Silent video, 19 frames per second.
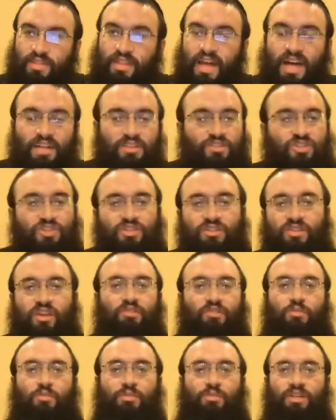Not just
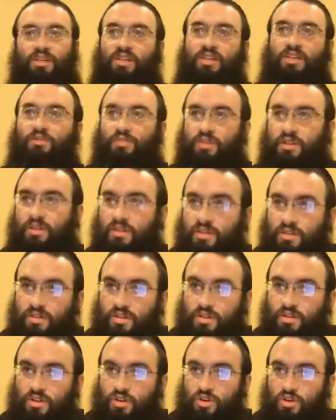like Rabbi Akiva,
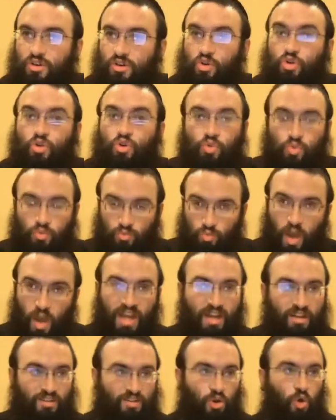who
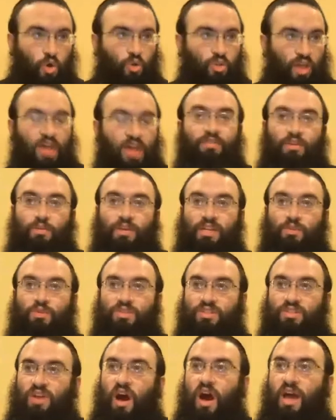waited his whole life, and when
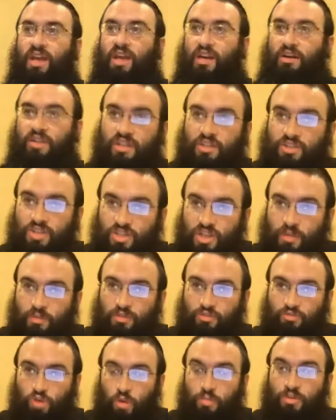he was dying, Al Kiddush
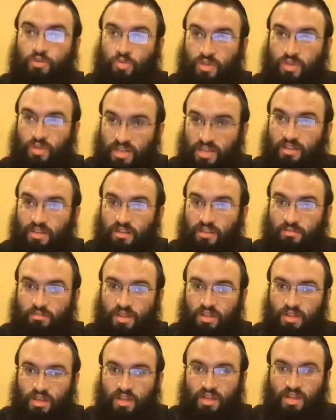Hashem, when the Romans were killing
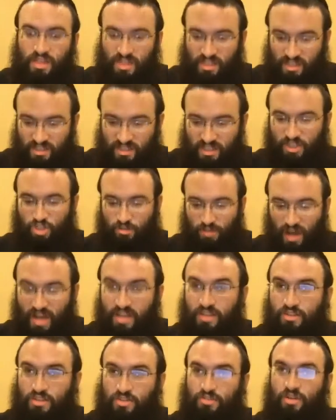him, he said
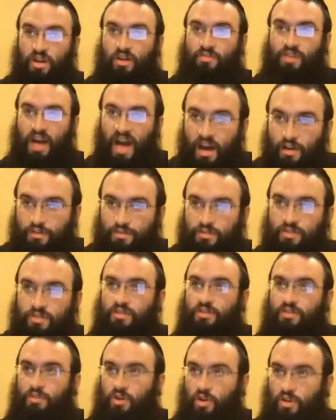Shema Yisrael
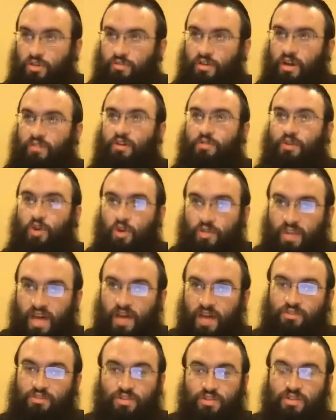v'hafta v'chol v'chol
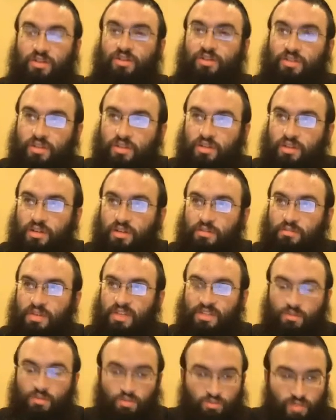nafshecha
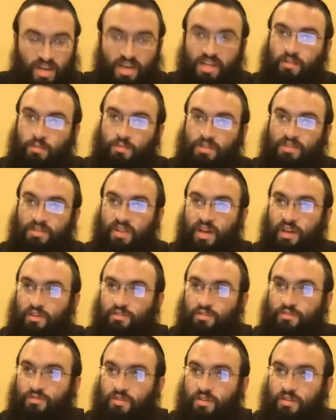because he was ready to give up his
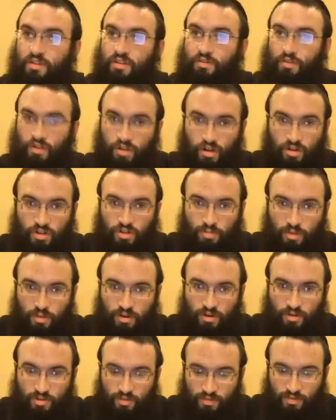life for Kadosh
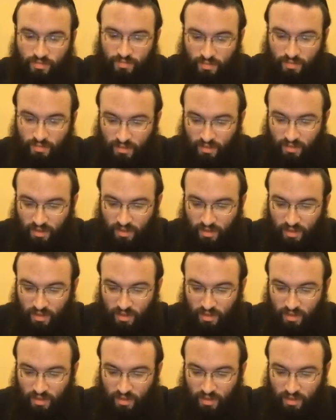Baruch Hu.